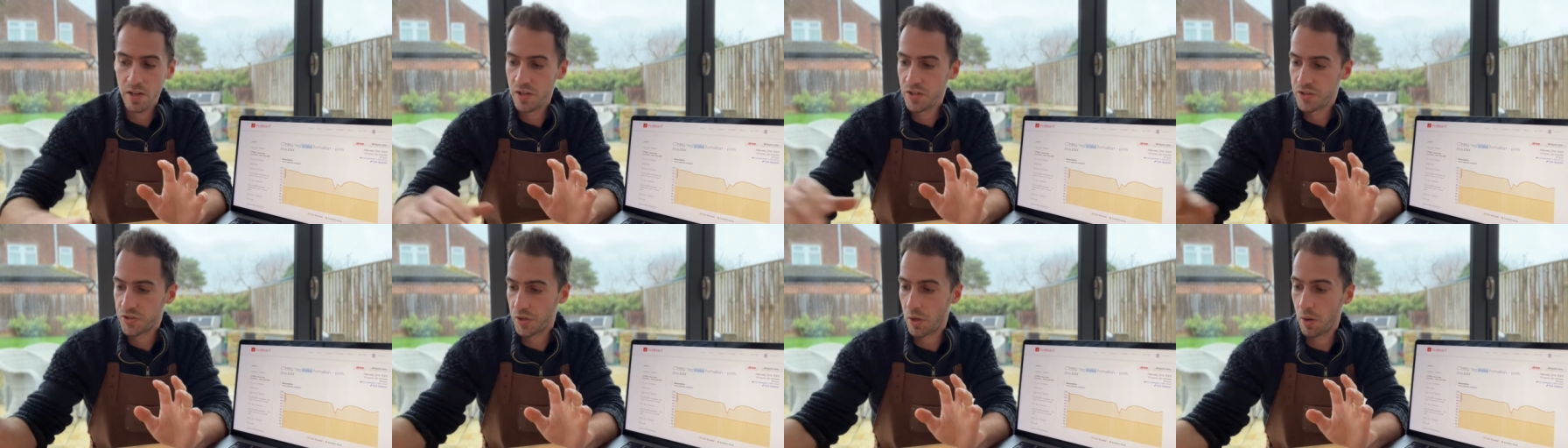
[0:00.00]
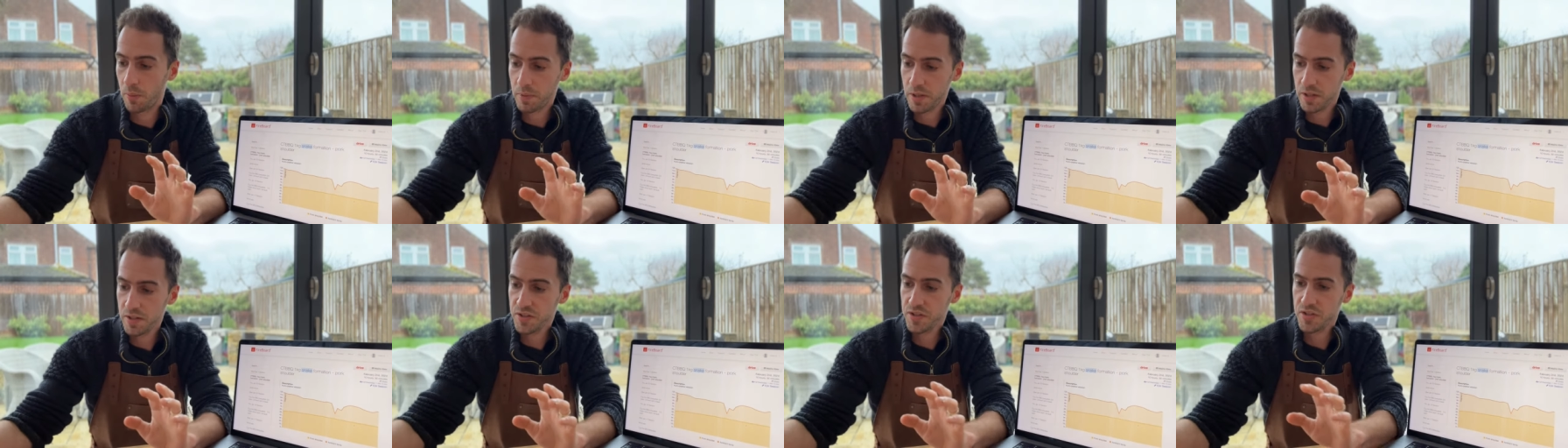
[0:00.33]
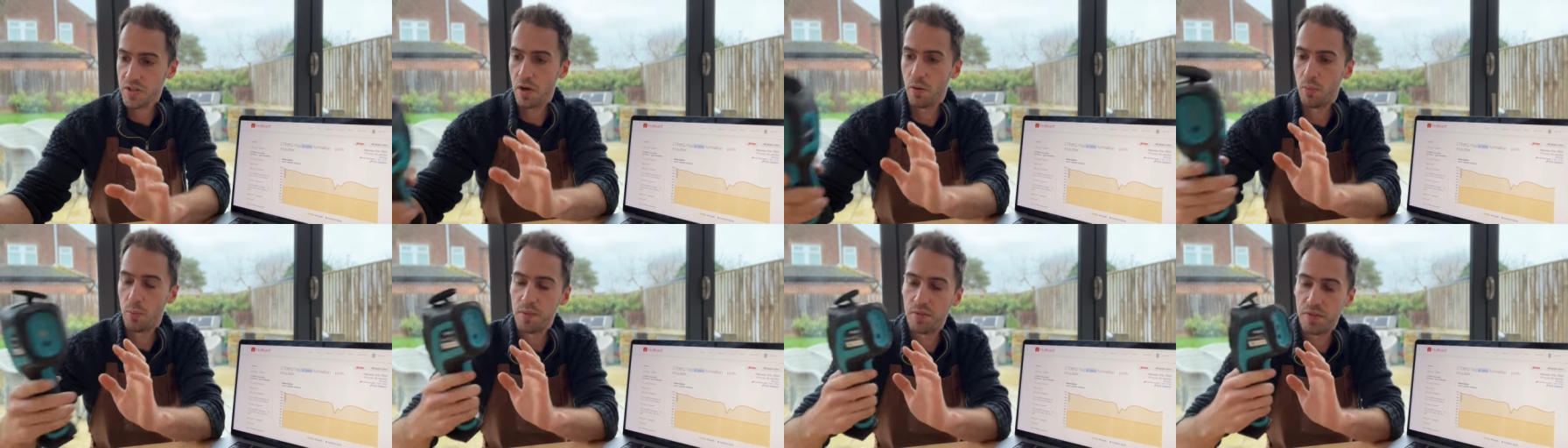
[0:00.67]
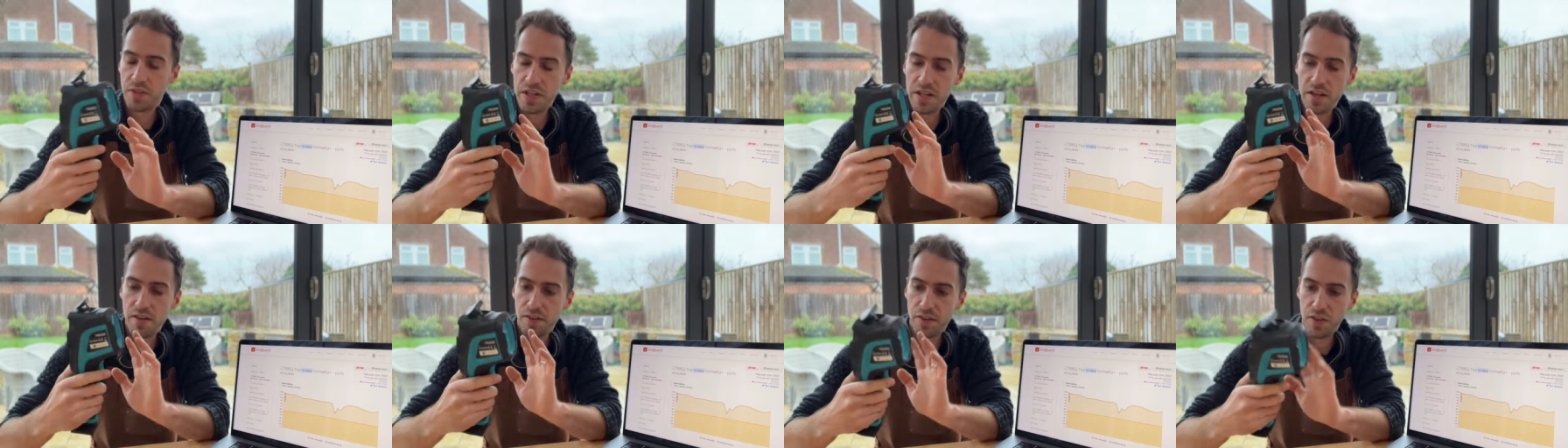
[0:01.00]
So I'm gonna start with
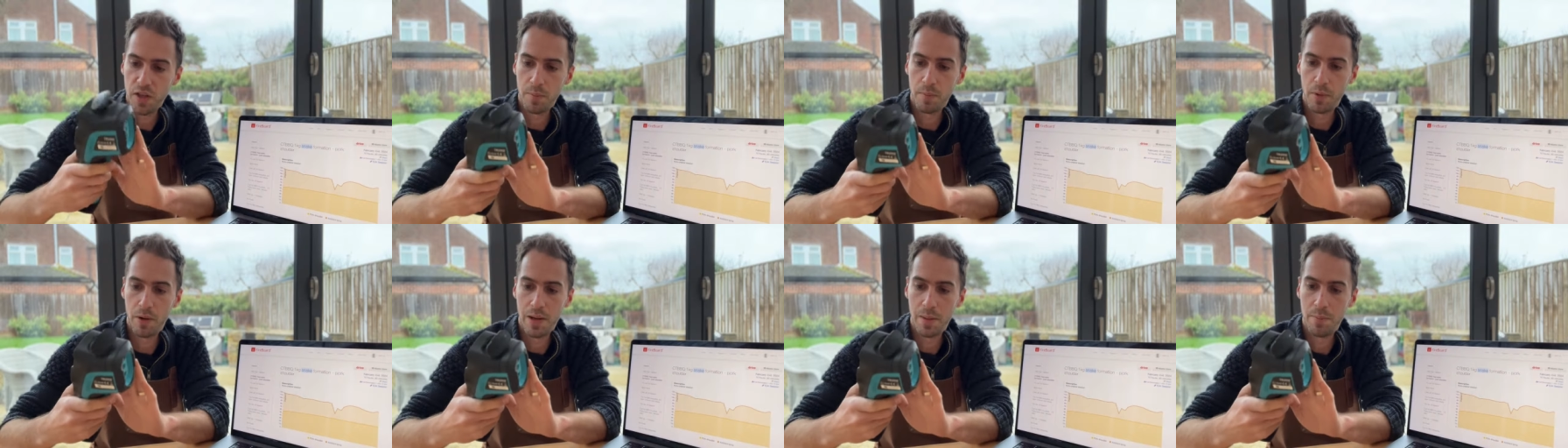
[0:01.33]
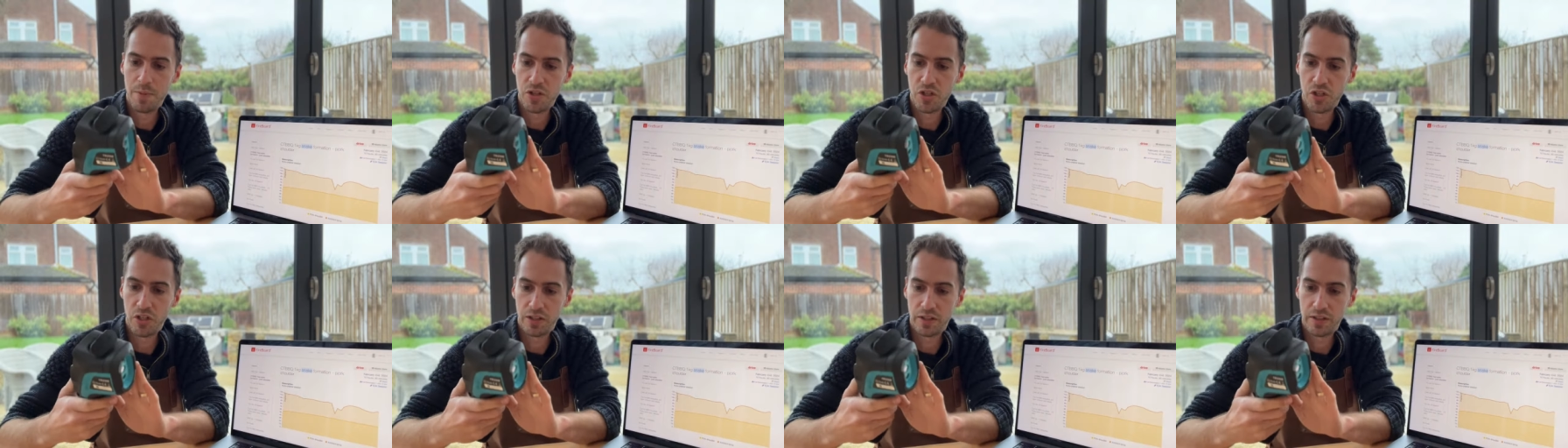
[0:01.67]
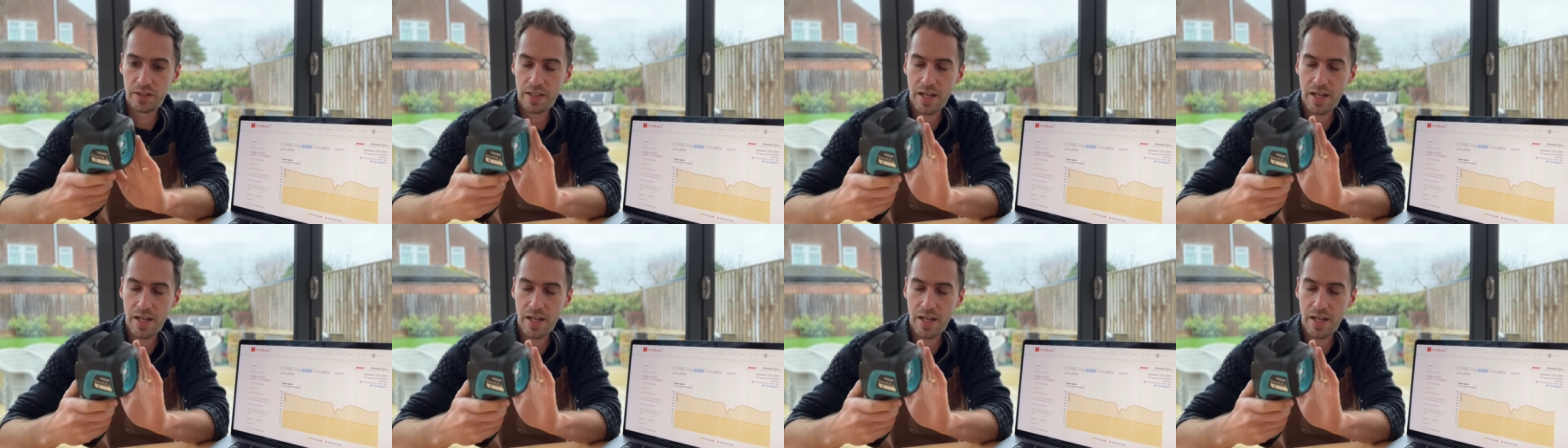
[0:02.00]
the thermal imaging